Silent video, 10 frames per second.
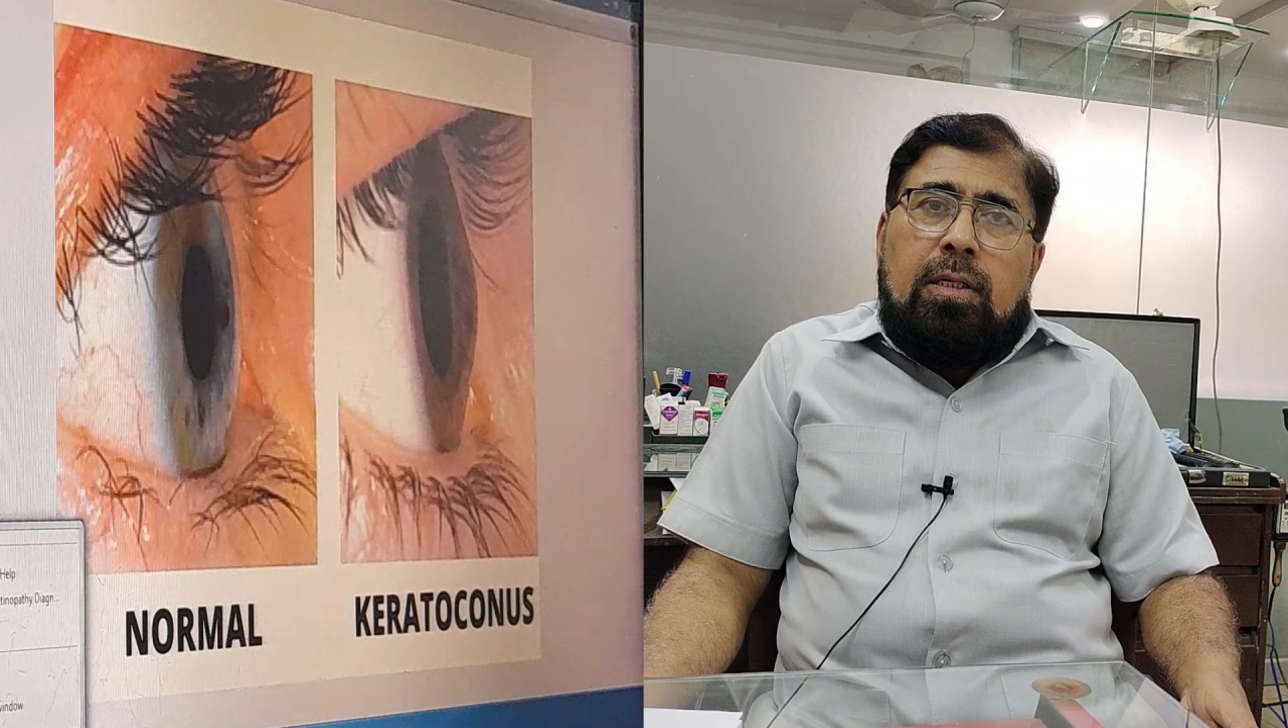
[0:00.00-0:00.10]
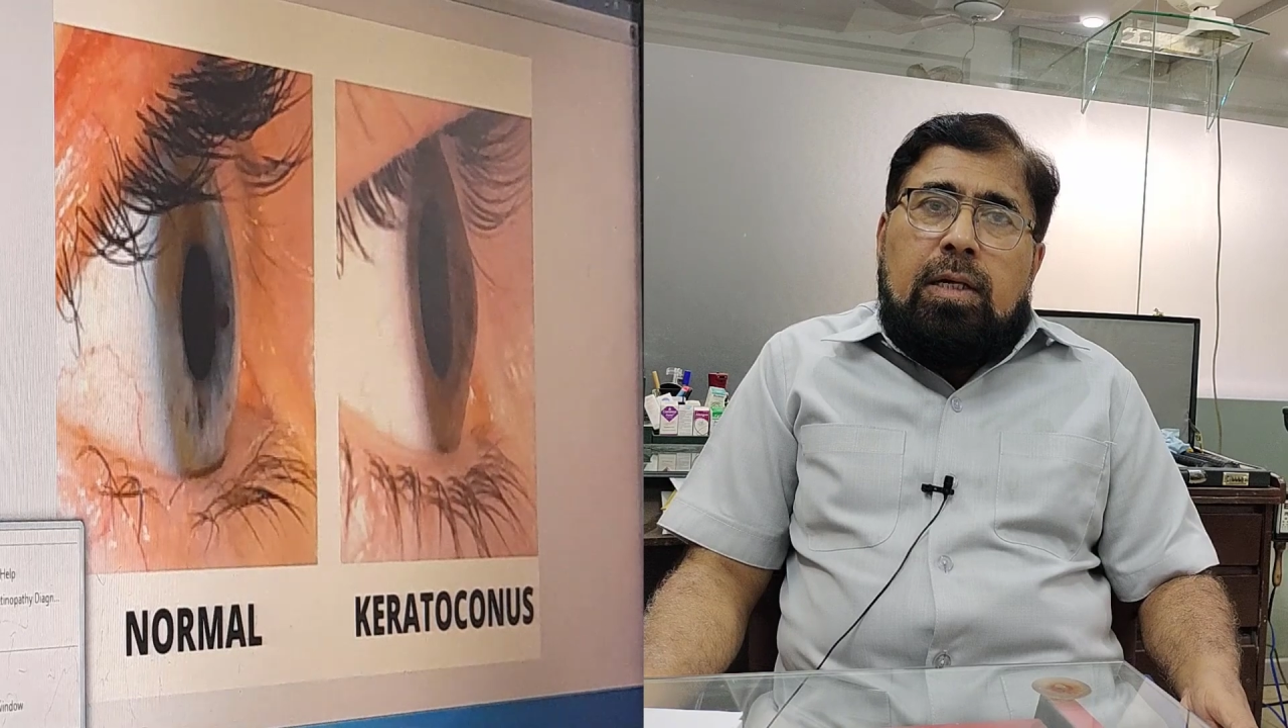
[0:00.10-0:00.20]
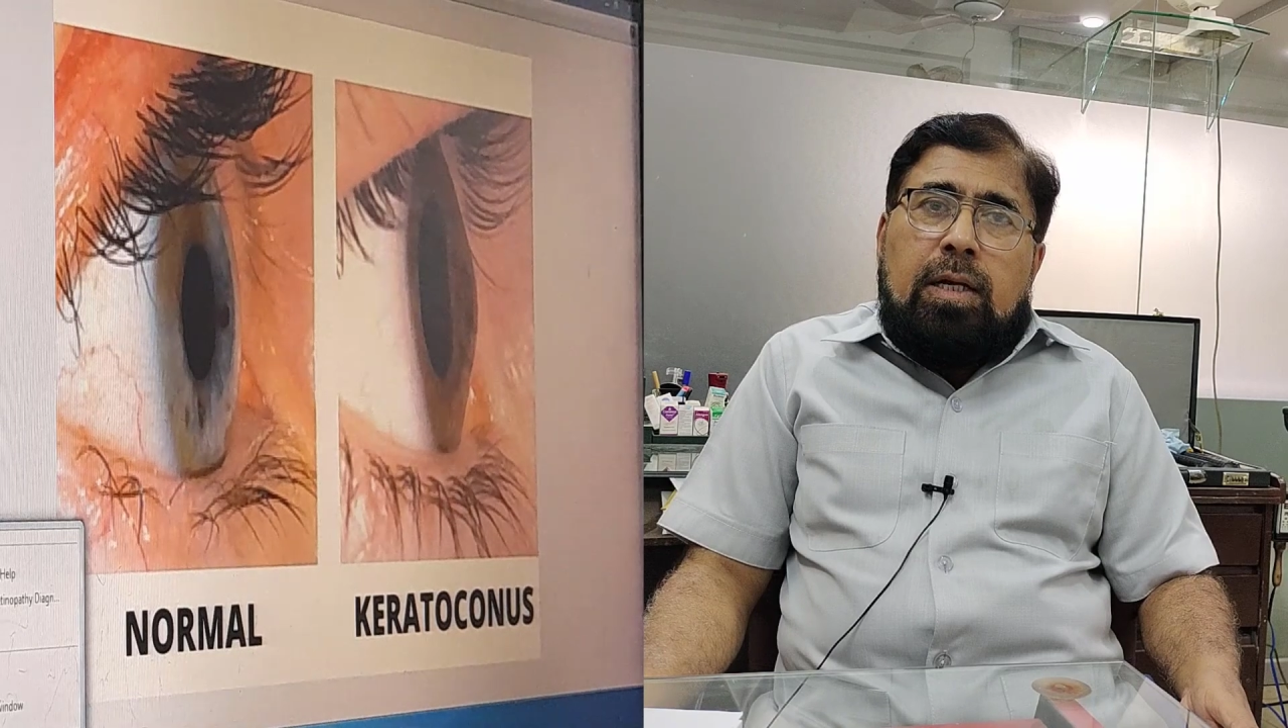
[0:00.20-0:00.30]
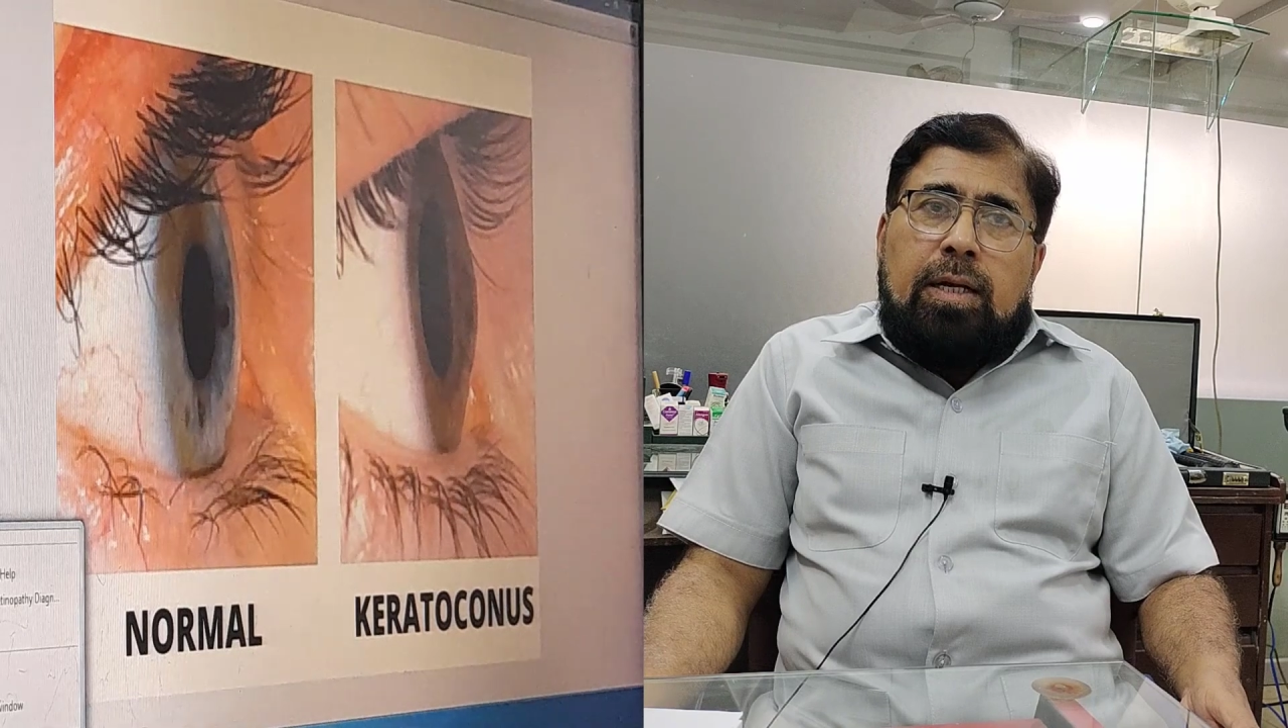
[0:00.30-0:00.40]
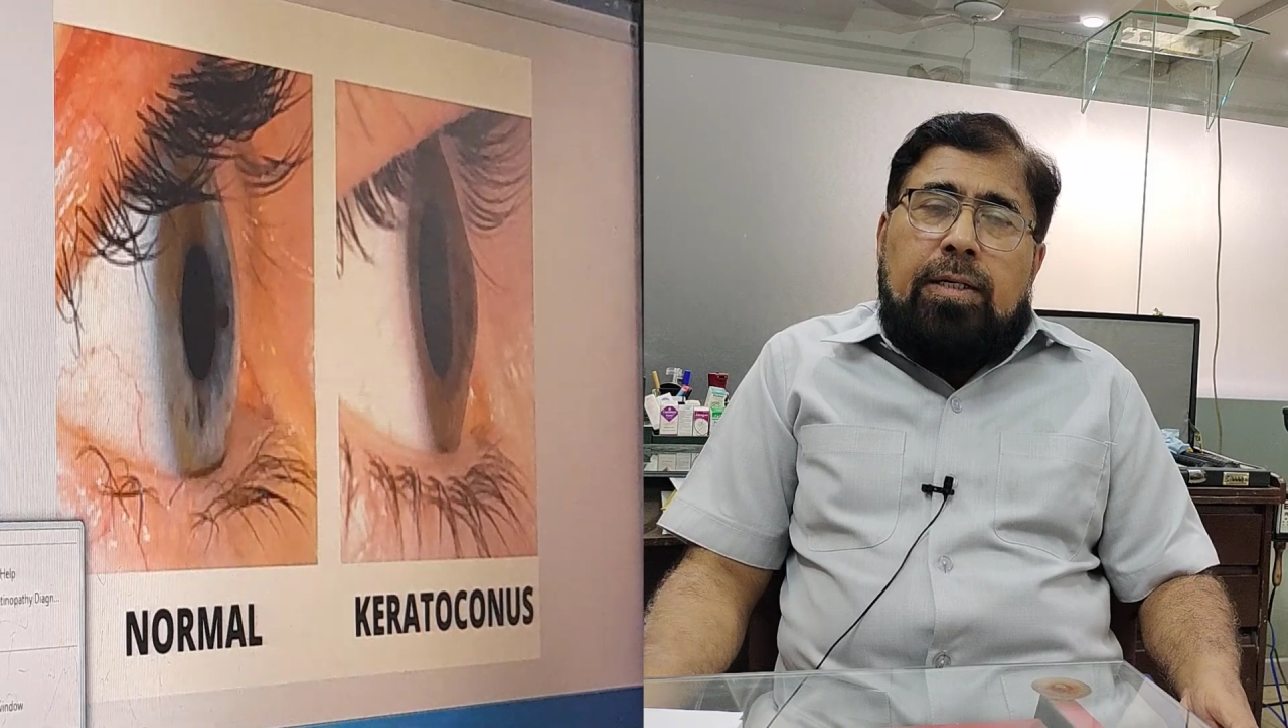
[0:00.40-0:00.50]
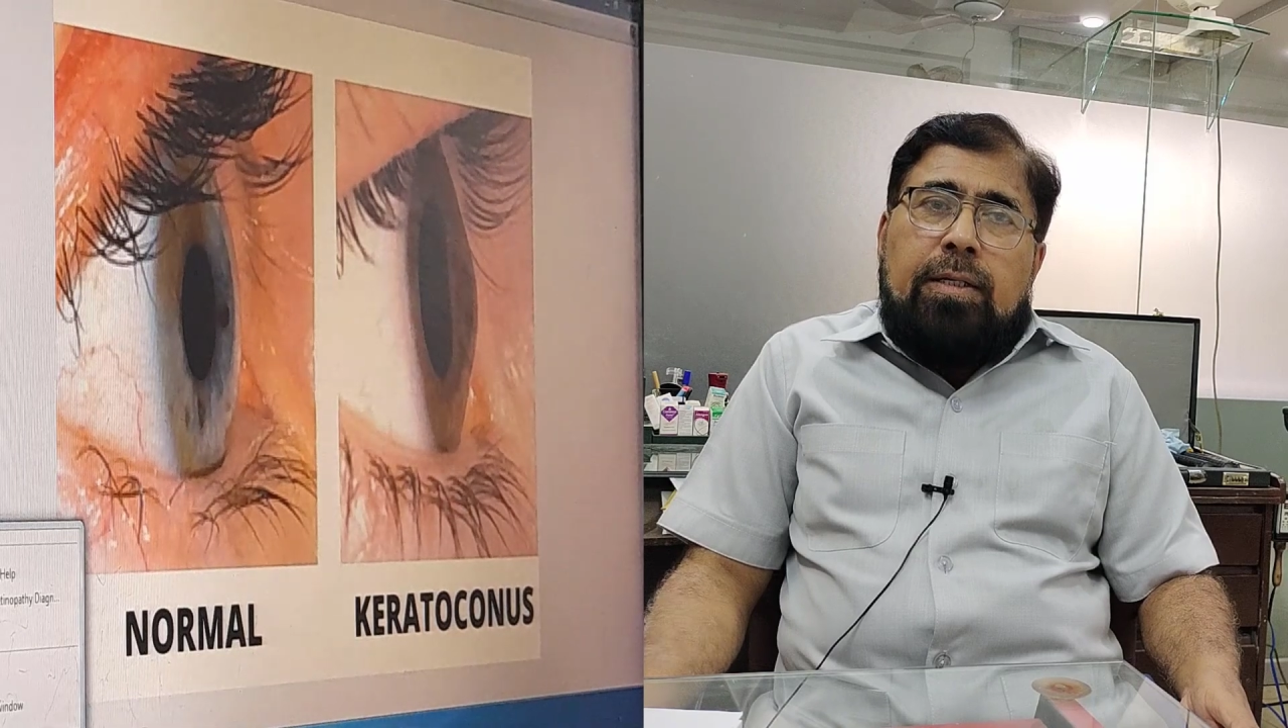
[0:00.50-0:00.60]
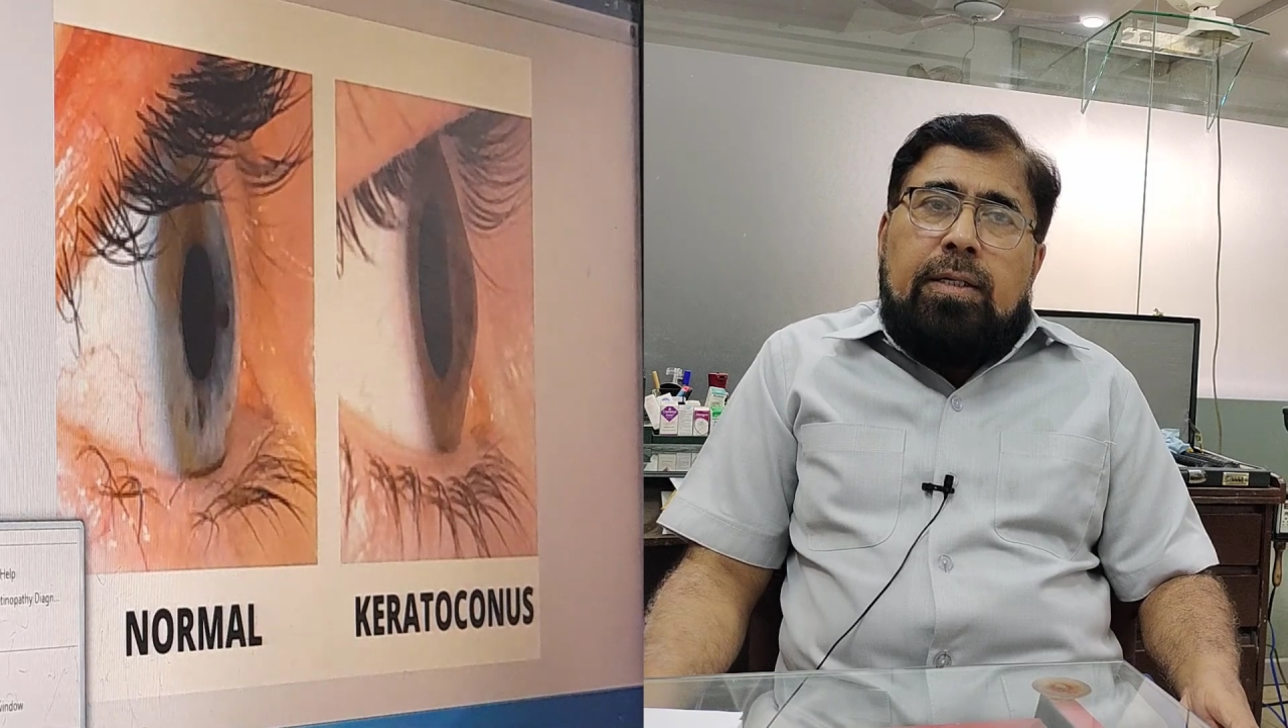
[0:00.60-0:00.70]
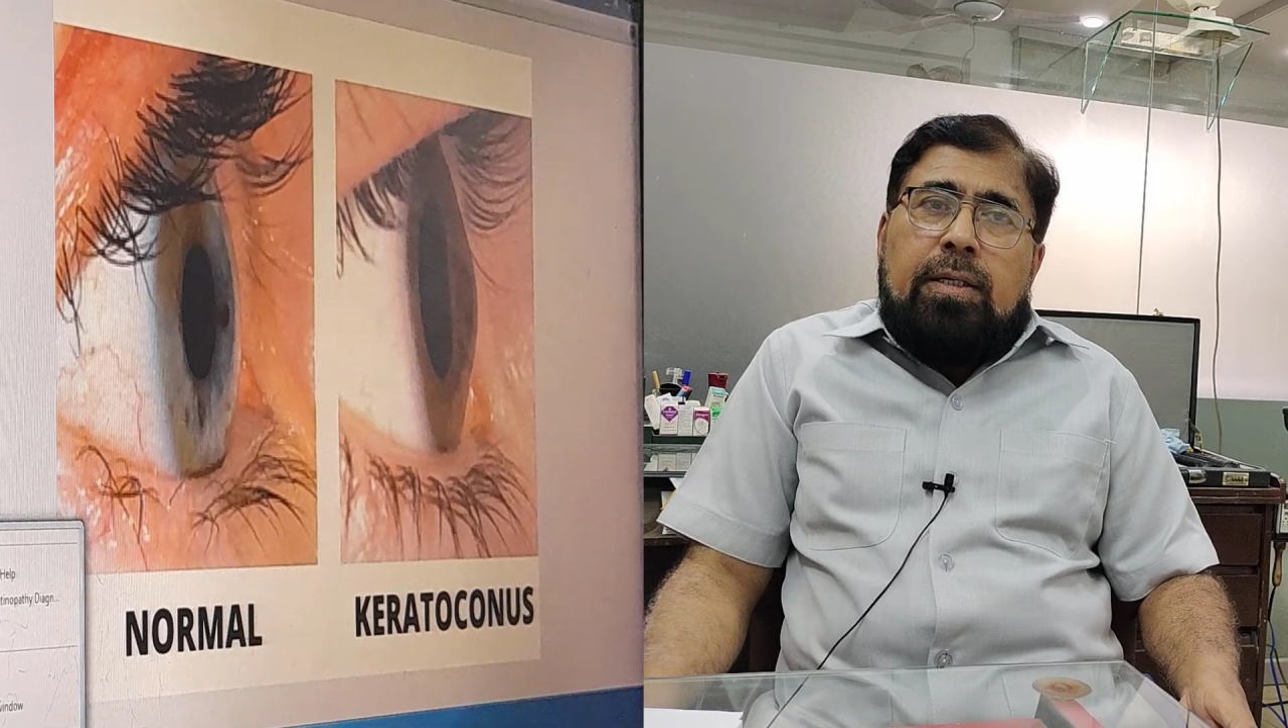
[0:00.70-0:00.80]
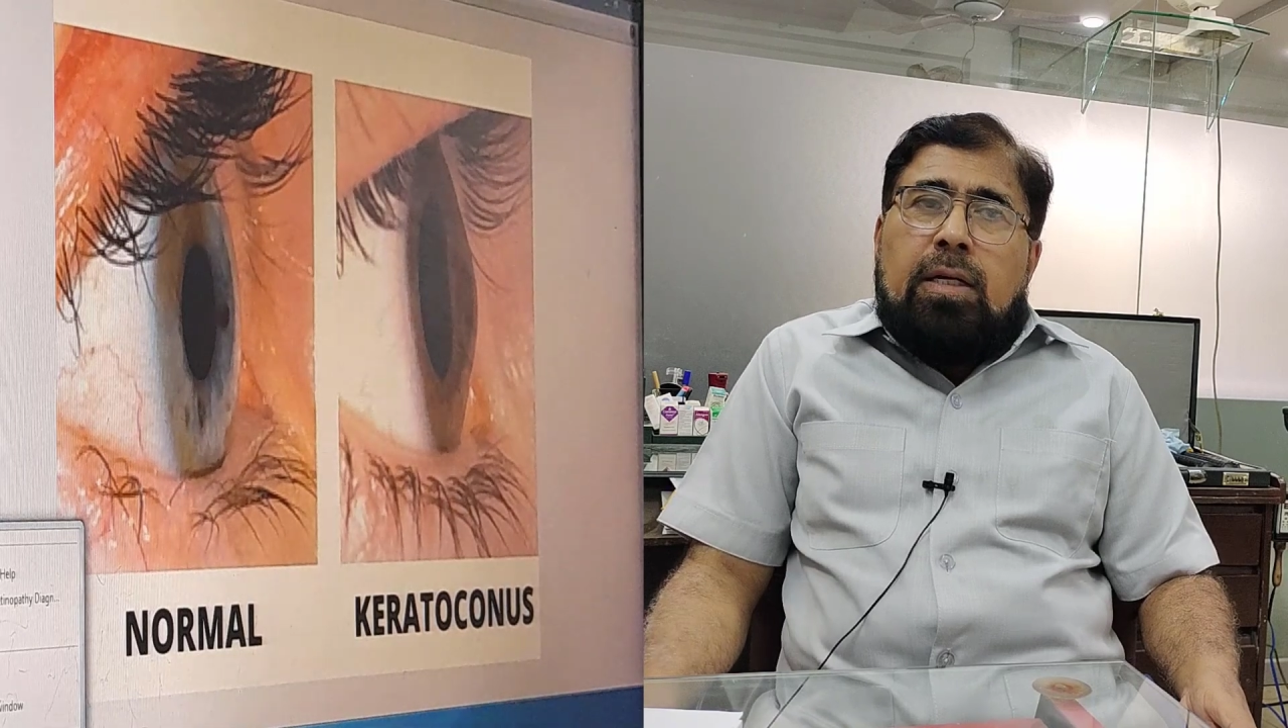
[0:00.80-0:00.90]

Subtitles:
And in